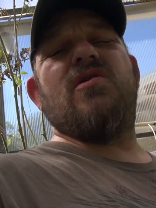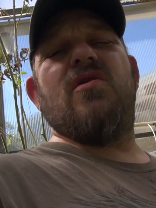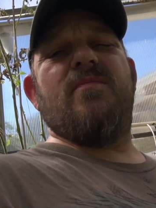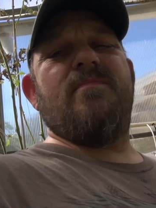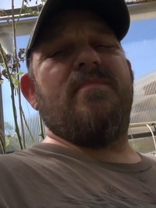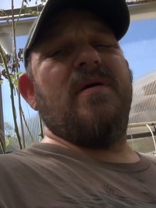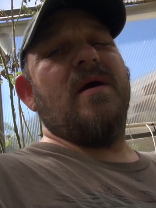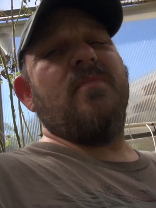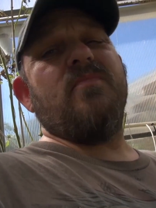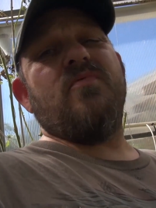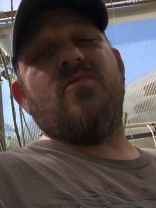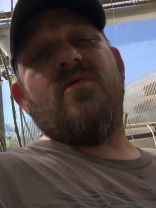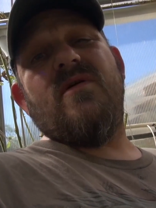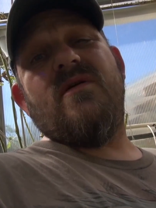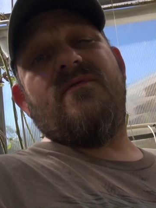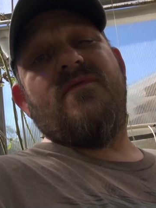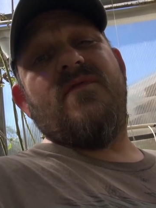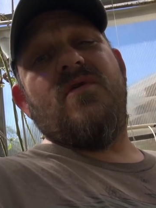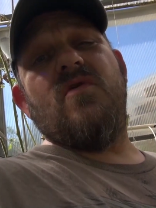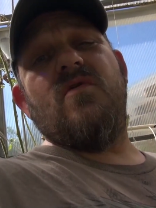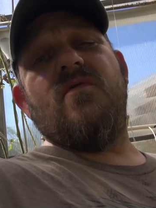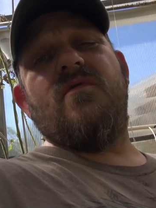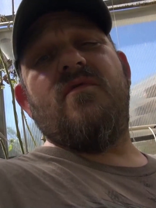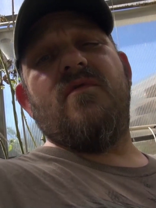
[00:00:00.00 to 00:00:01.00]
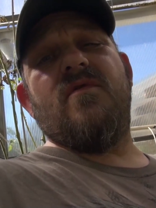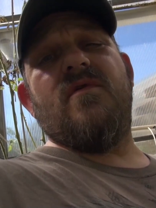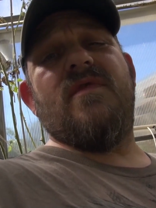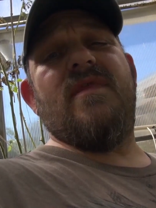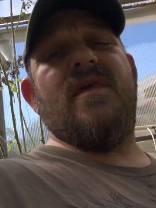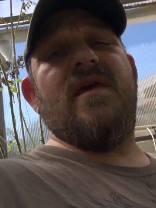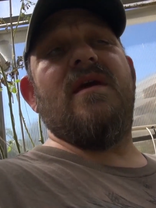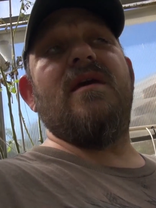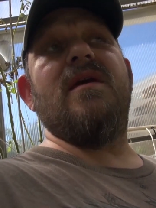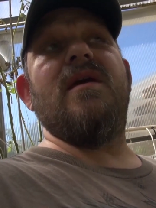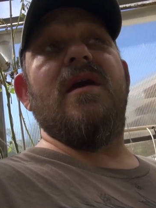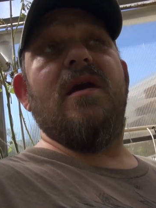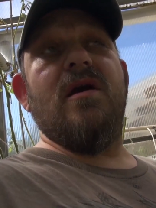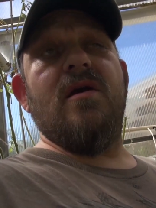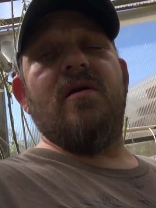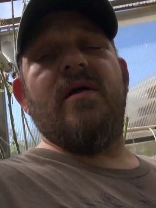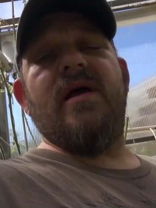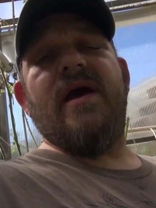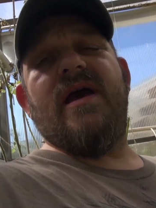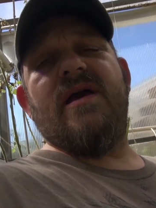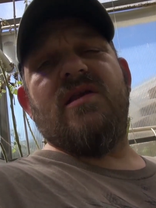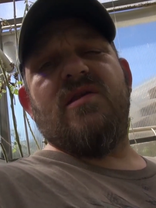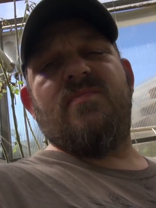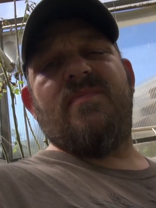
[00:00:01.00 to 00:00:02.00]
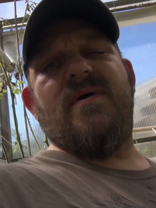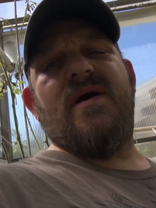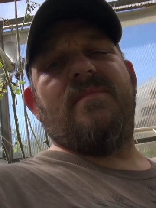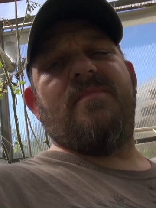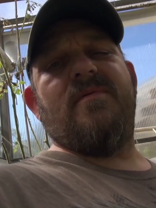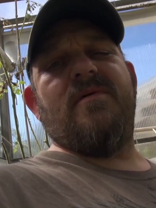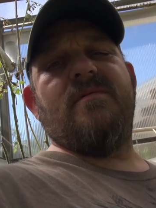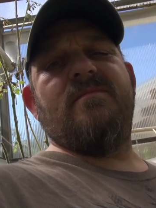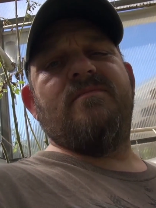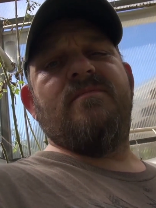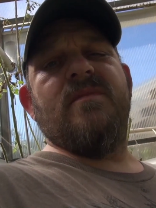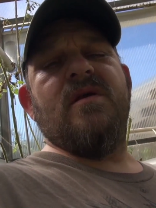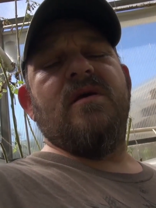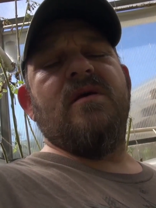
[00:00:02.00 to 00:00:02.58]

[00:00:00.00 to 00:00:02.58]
your pepper review for the Hinkelhatz pepper.